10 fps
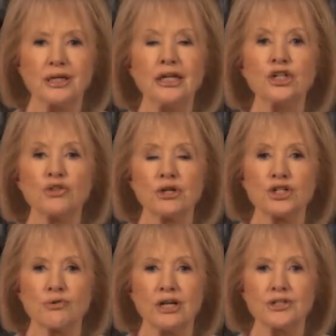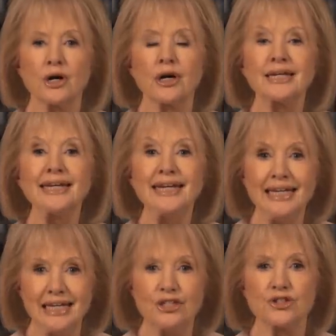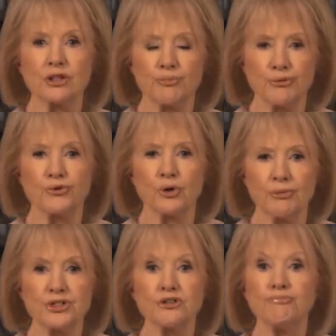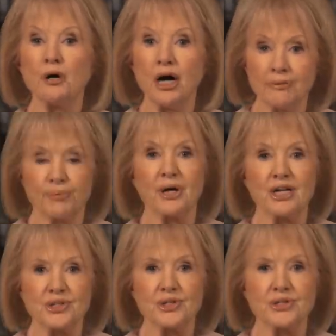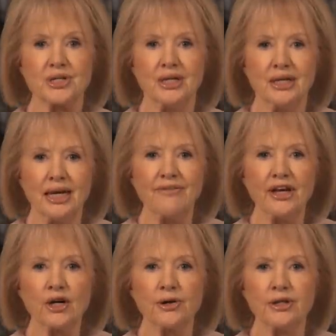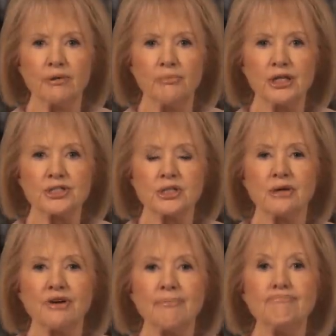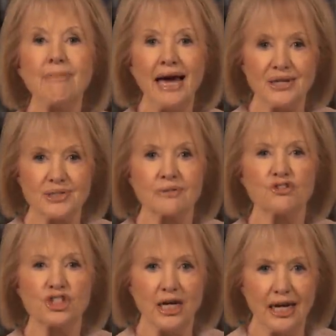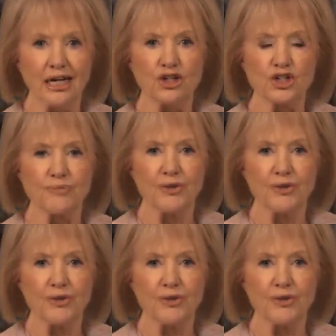and interest rates are key to the performance of bond prices, and they are in the midst of a massive change.